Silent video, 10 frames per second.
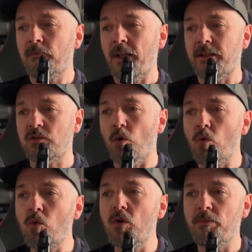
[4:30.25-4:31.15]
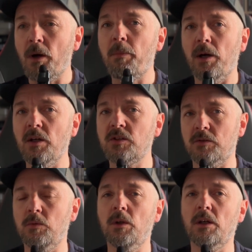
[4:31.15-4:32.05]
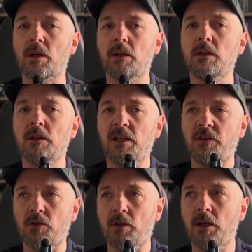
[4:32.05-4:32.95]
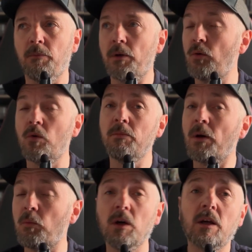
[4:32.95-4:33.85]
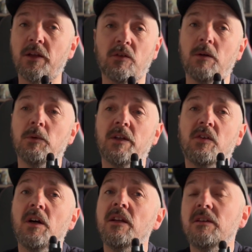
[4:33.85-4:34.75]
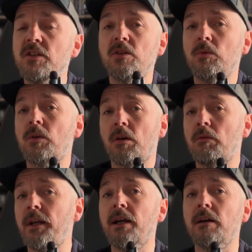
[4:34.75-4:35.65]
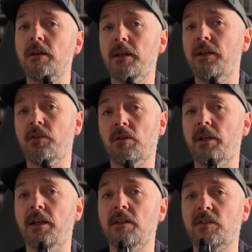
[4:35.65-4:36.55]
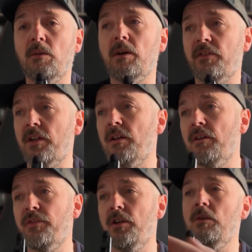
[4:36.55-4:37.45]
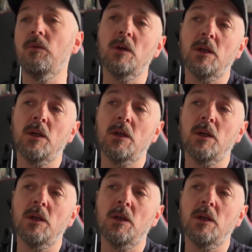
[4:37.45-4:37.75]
That's all of my personal work is on it, but all of my work is on it. My entire digital career is on it. So other than a few